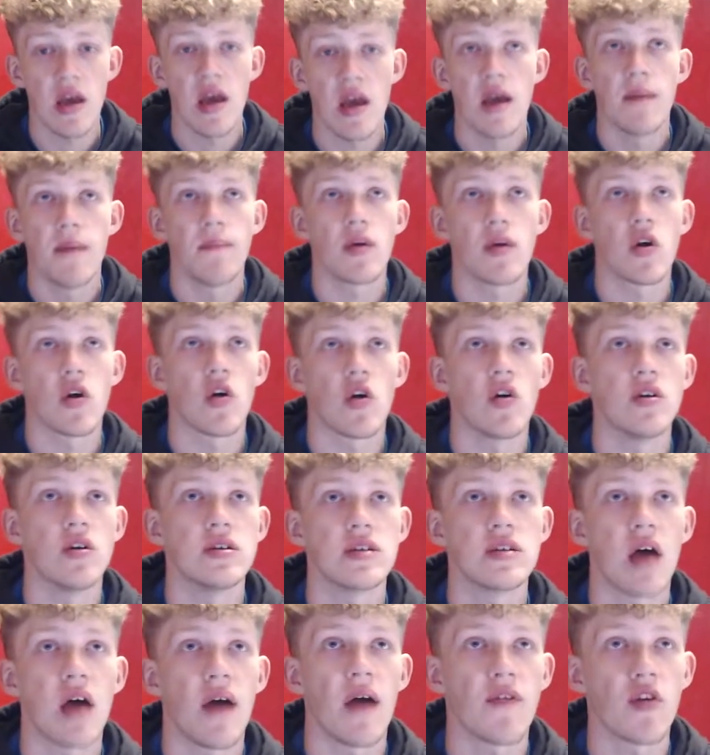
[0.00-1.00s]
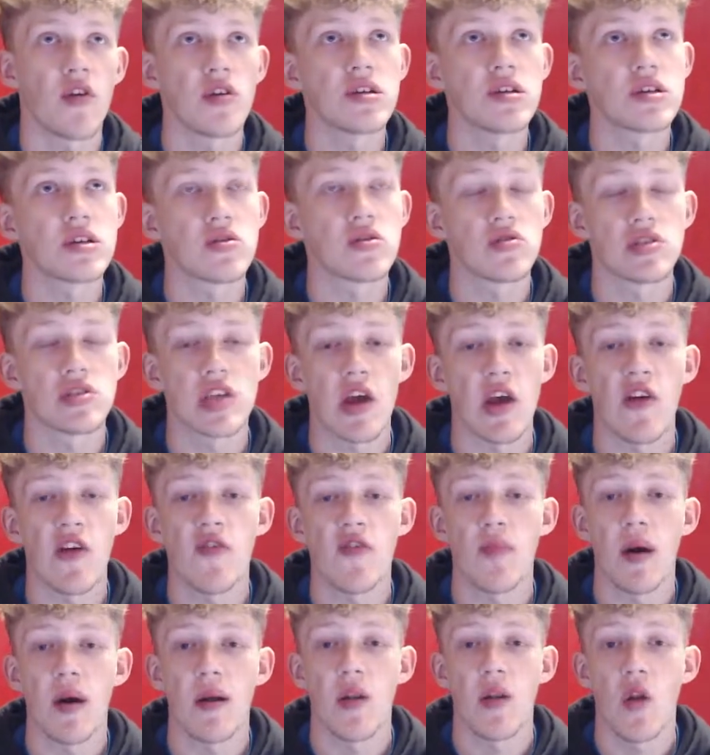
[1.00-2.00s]
because I've got a Discord server,
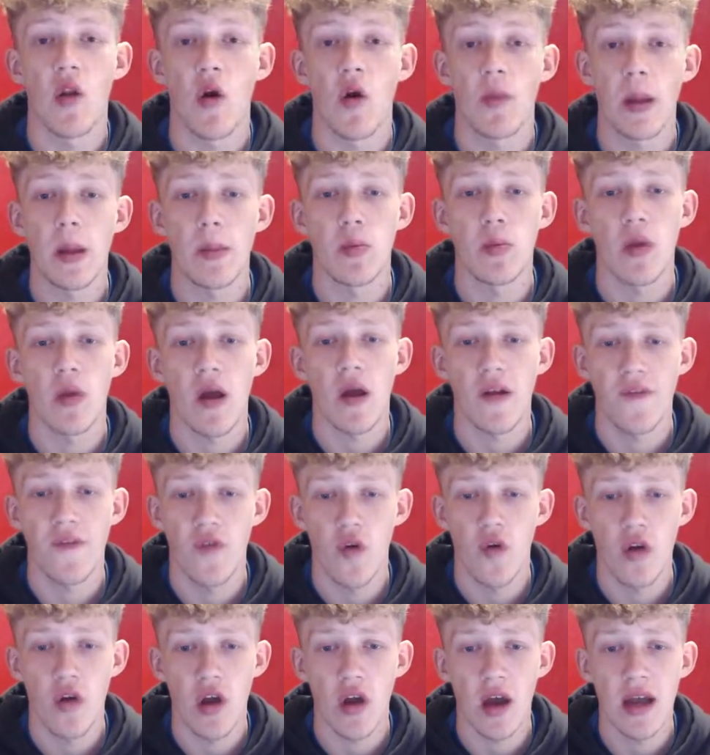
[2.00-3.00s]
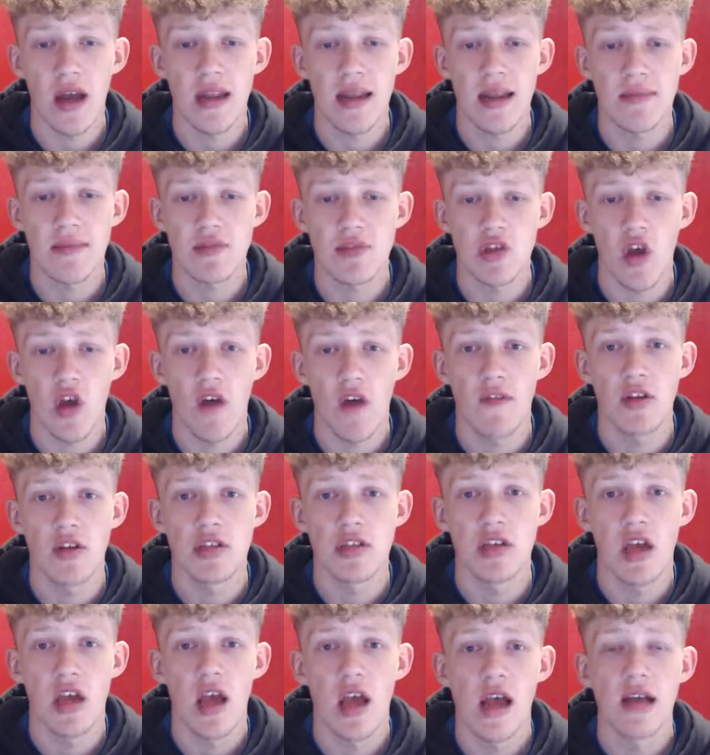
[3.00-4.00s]
but a lot of people like Fortnite in them servers.